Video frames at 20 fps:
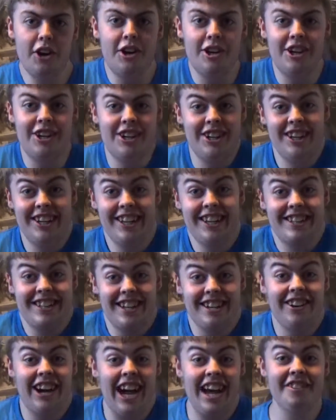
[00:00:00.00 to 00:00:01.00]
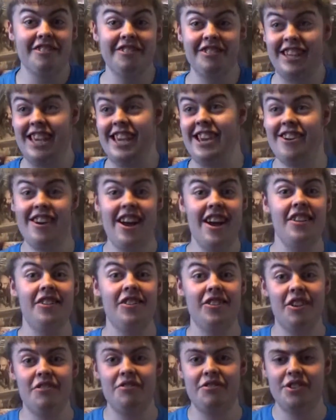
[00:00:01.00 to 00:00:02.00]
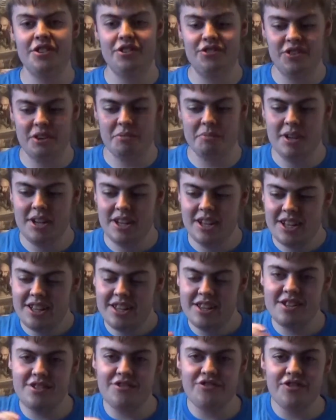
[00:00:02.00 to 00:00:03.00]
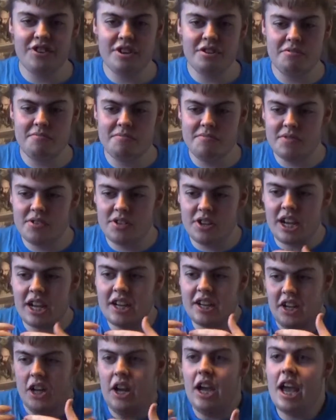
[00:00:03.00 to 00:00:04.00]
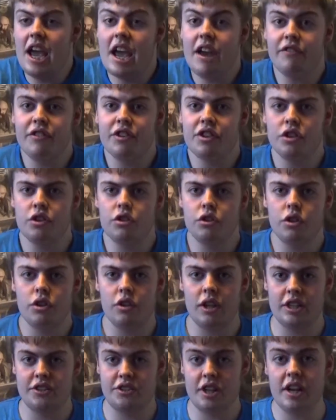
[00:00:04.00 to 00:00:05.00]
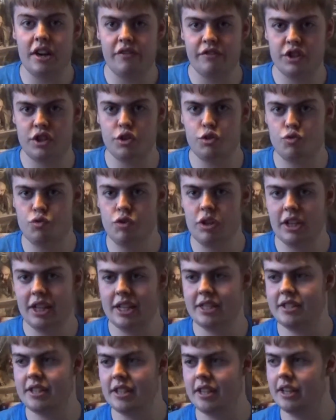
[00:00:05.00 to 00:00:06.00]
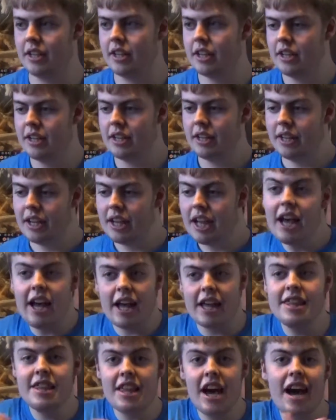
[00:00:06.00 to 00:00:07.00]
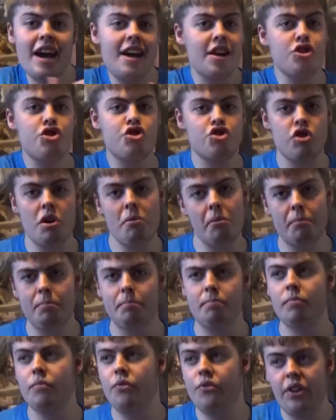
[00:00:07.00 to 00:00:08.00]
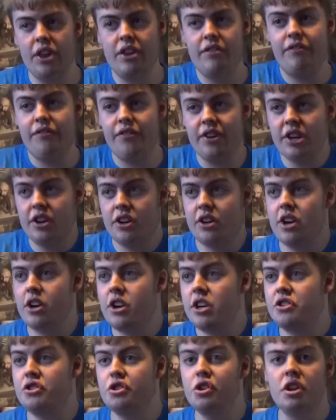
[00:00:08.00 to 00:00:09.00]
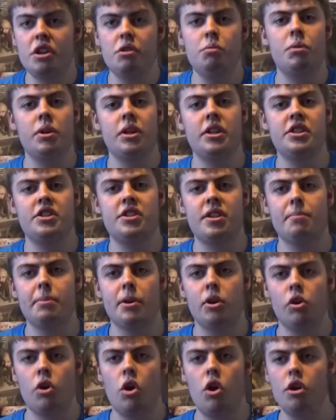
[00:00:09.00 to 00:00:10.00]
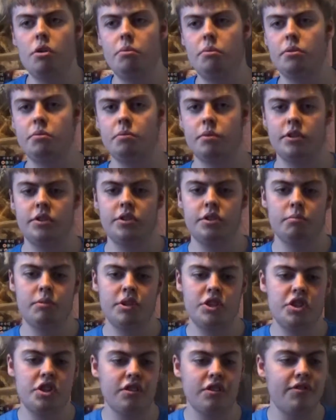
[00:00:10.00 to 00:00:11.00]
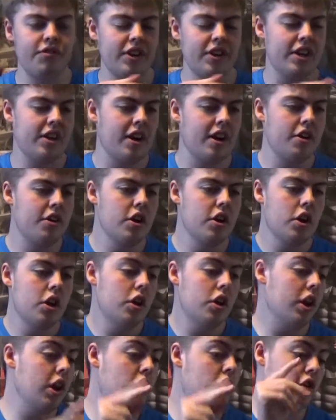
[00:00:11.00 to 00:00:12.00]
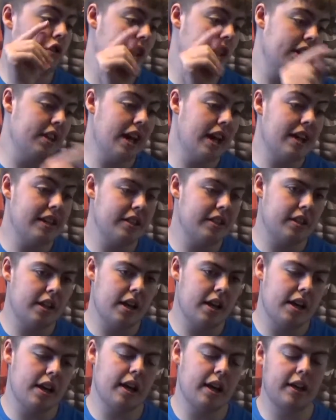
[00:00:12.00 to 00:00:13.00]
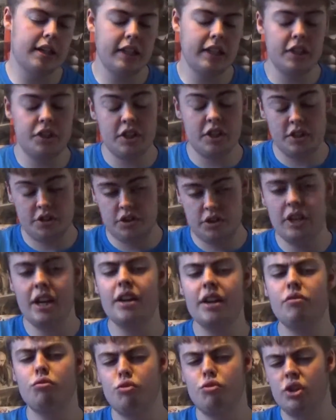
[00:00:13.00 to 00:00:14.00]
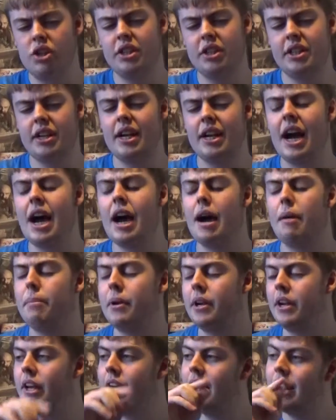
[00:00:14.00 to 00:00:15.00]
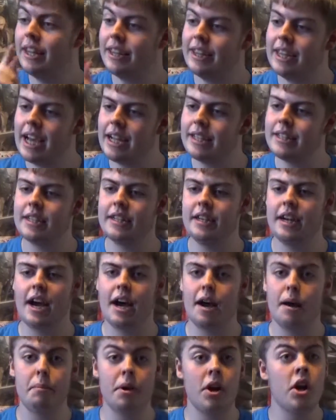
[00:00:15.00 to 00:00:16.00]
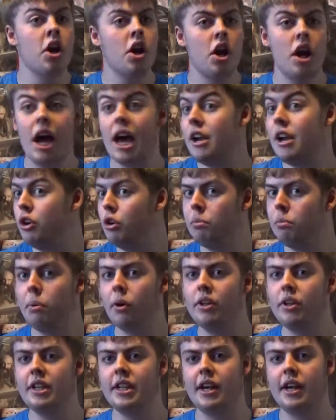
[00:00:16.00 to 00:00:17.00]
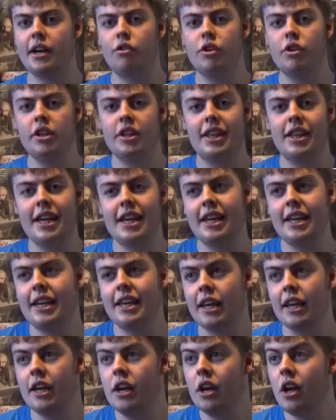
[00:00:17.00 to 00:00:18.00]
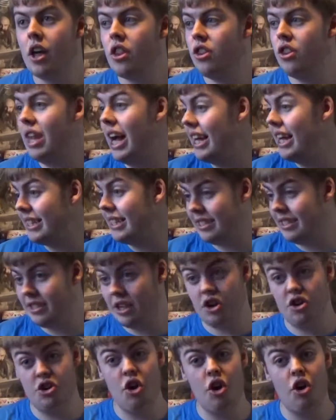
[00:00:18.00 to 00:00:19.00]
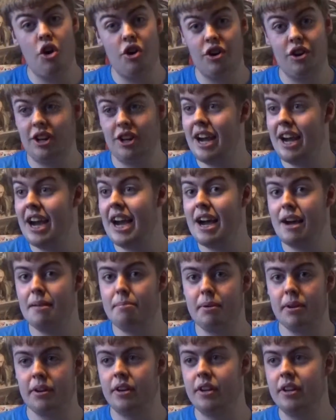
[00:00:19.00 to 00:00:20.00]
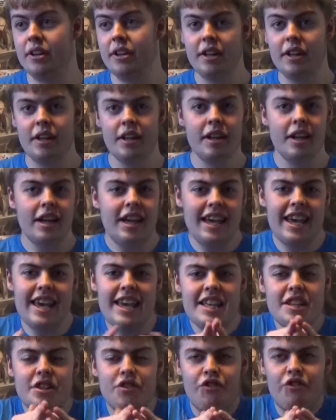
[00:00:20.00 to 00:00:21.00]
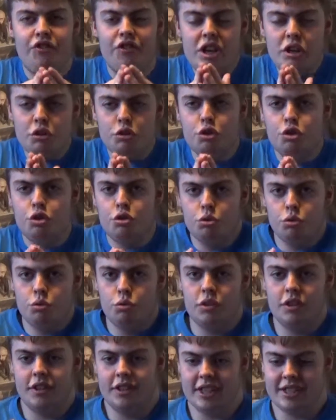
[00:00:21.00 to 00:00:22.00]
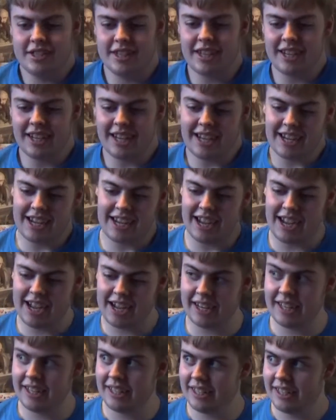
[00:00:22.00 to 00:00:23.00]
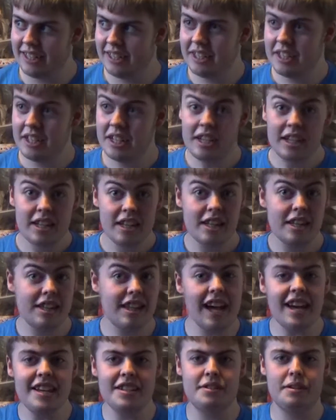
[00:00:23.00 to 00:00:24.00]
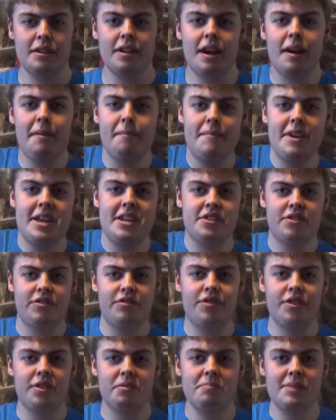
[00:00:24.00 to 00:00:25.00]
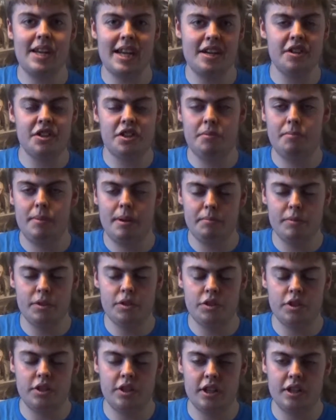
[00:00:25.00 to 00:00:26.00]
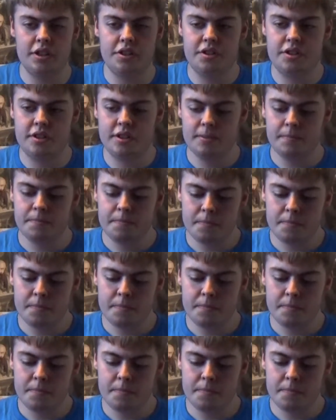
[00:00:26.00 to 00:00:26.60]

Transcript: I don't care. I love this film. This film, it, everything like I said, everything's realistic. I had trouble like figuring out. It's not like one of these typical Hollywood ones in which you can figure out like, okay, that's uh, a cliche, so that really didn't happen. That didn't happen. At no point did I think that's not going to happen. It feels so realistic and that is amazing for them to actually be able to do this.